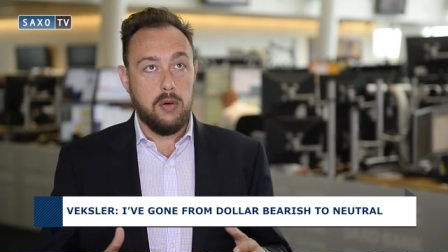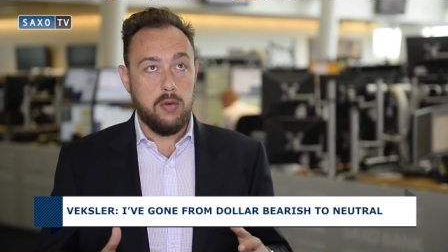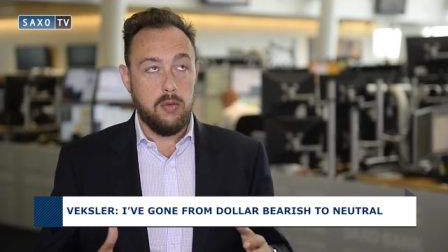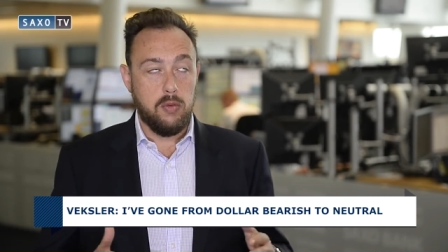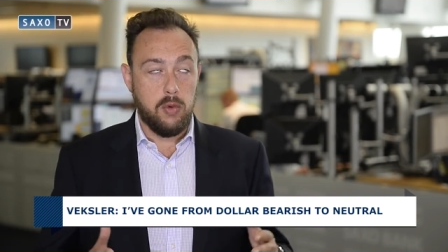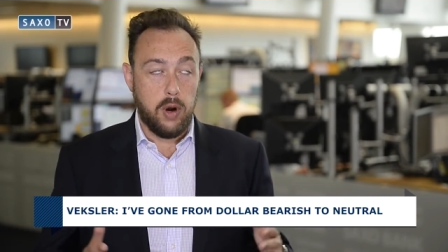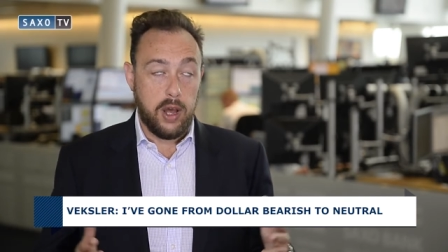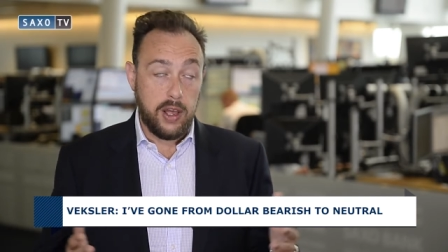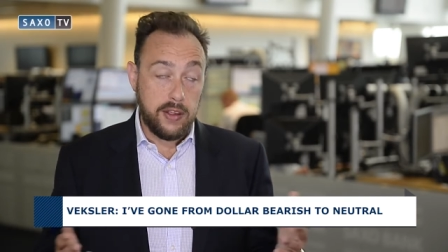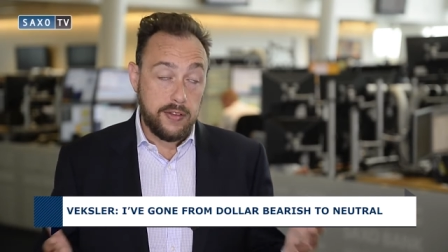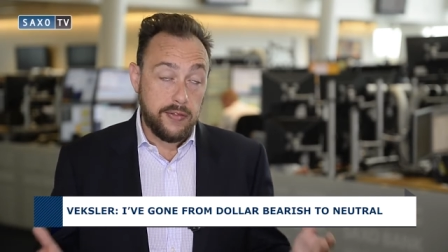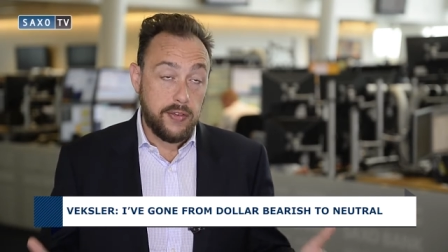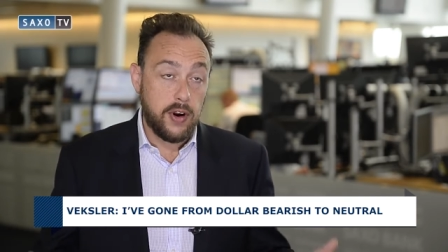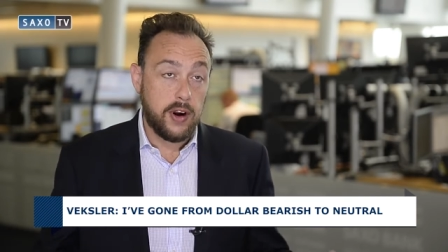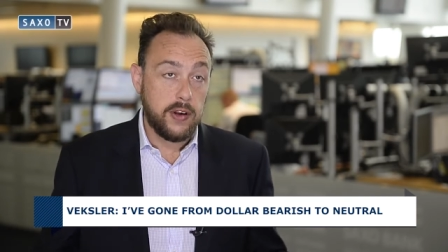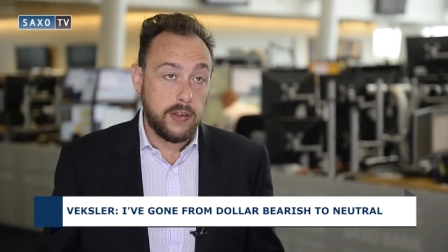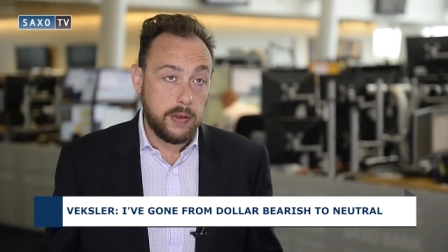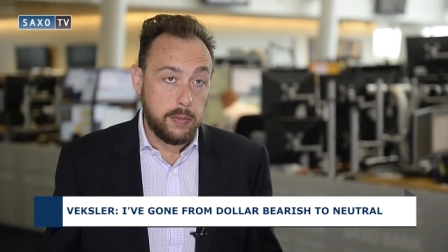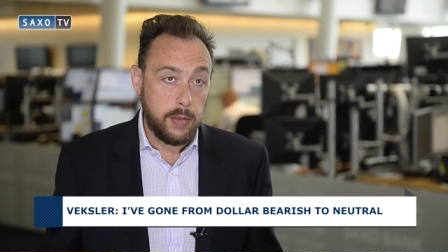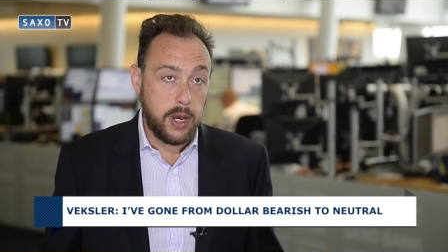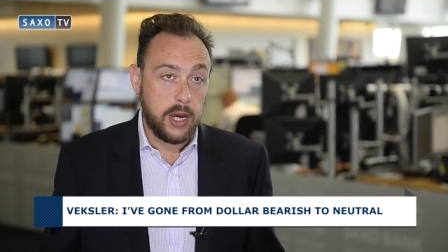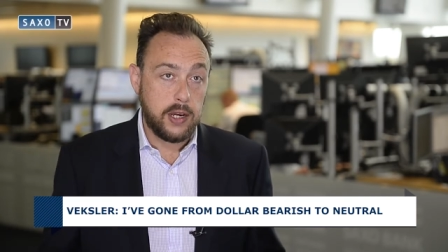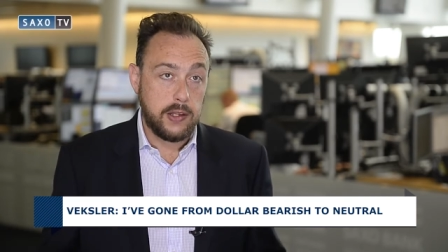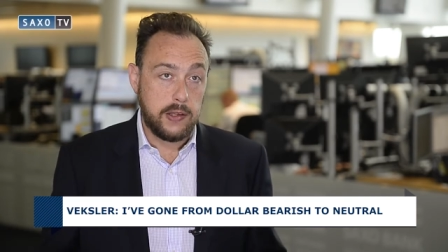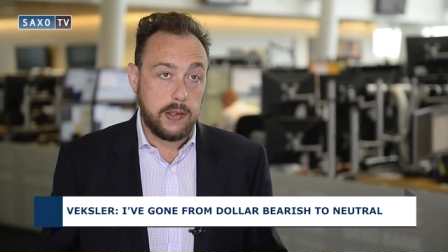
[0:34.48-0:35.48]
well, as far as
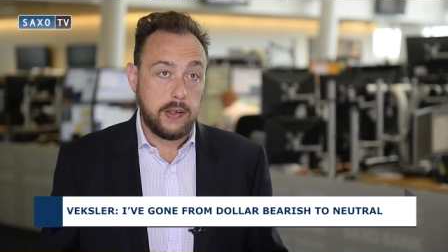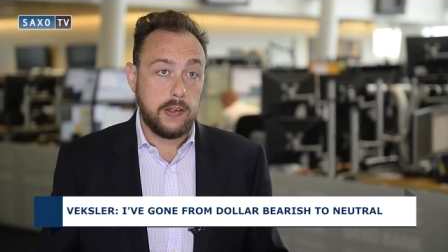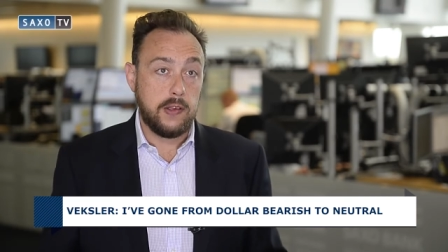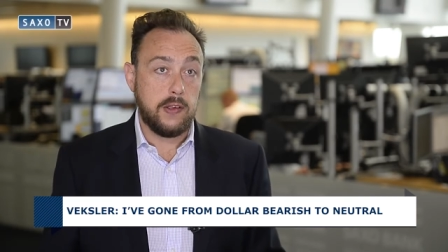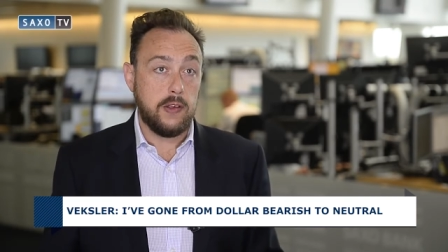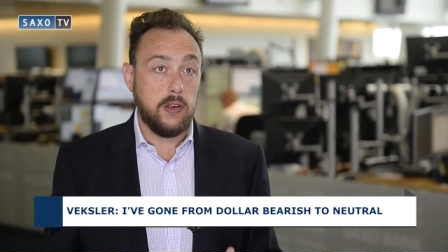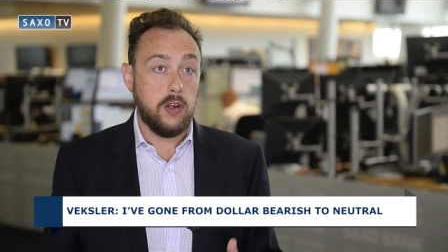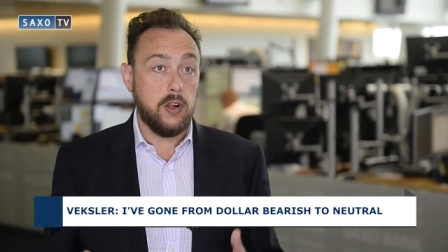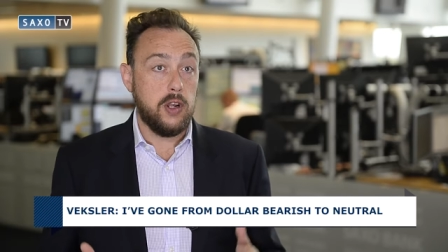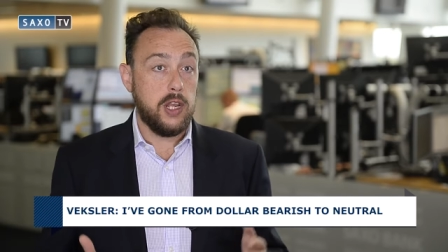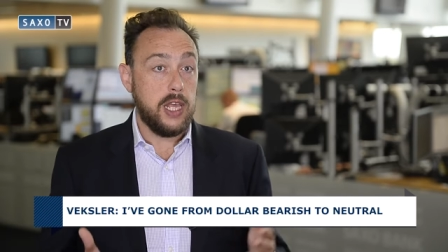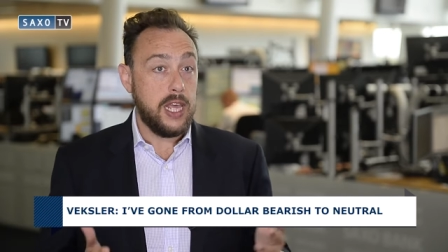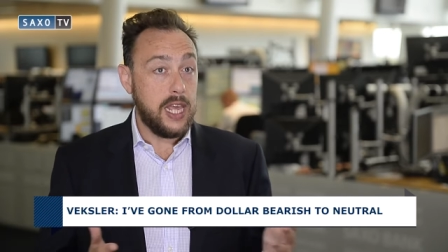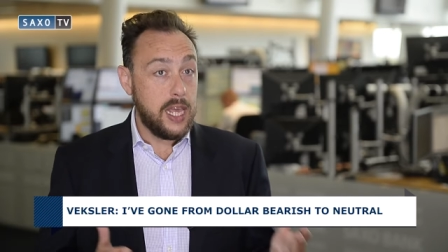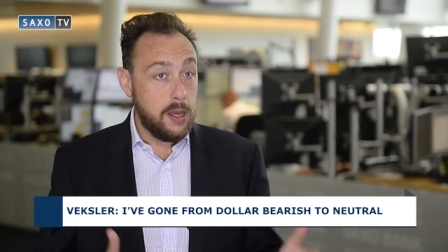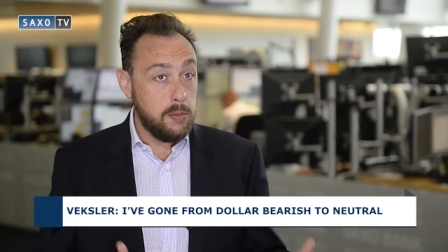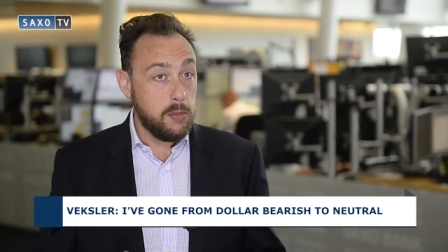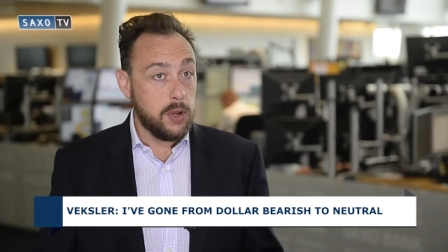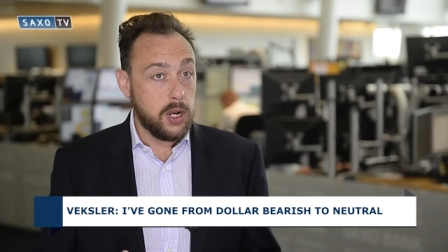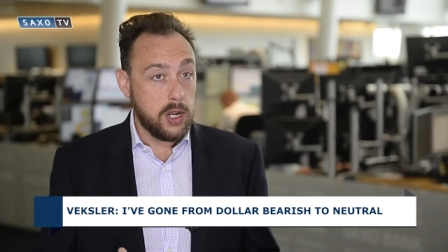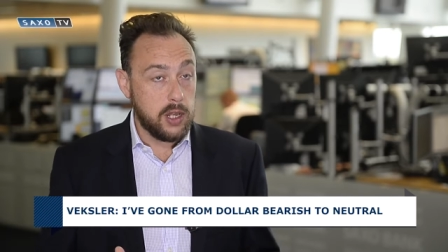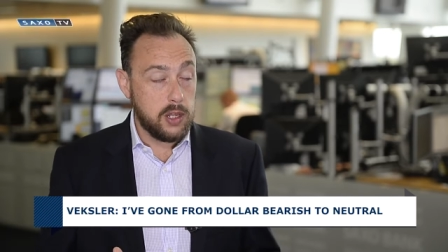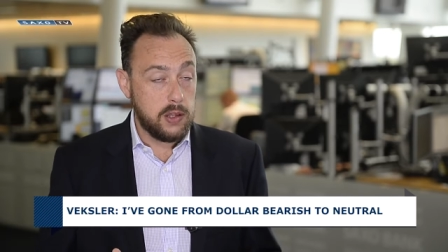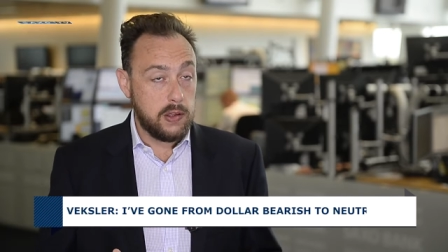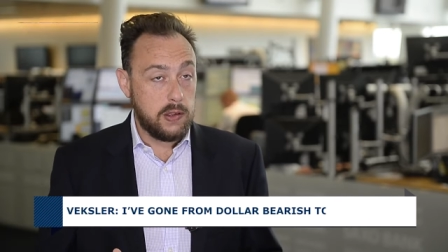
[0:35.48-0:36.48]
the market's concerned,
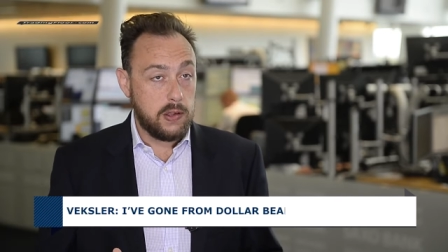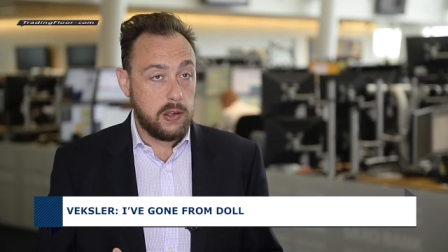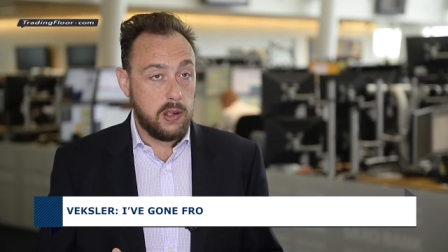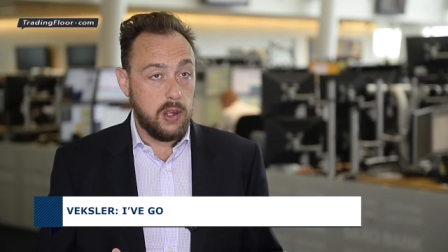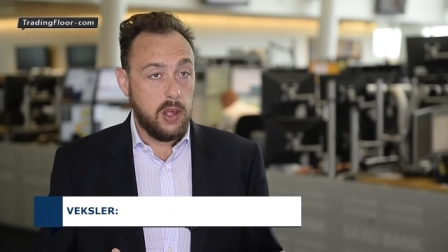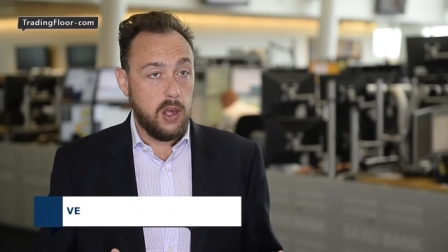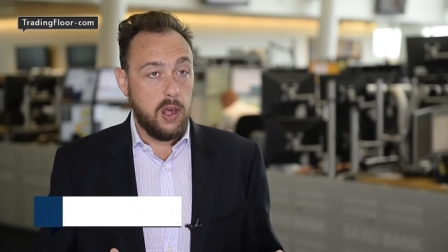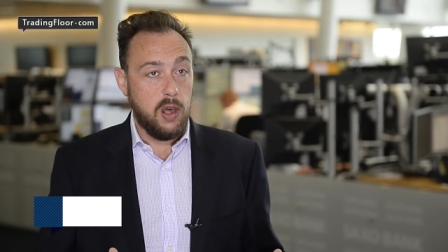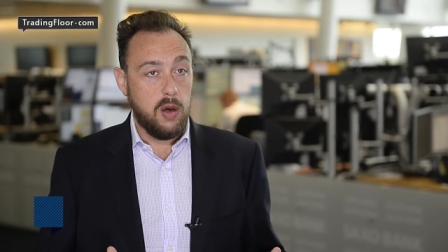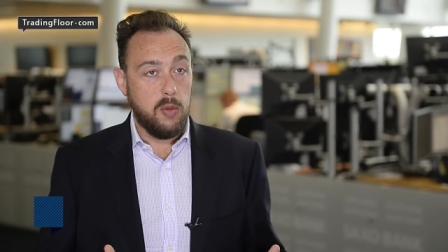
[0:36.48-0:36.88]
imminent,